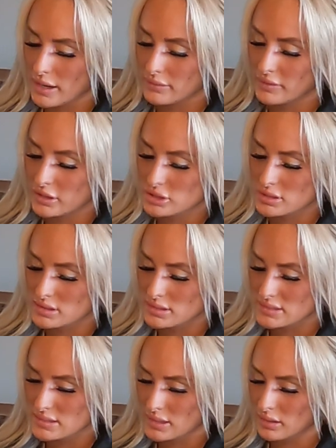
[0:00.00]

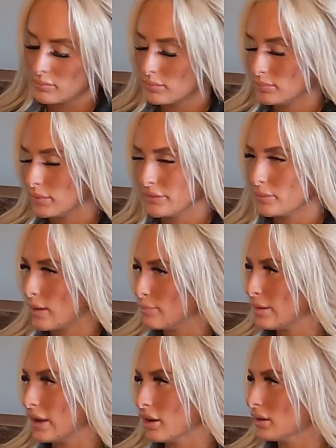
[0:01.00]
adventures, like even my
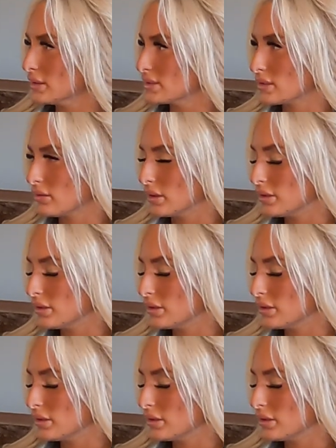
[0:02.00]
parents are like,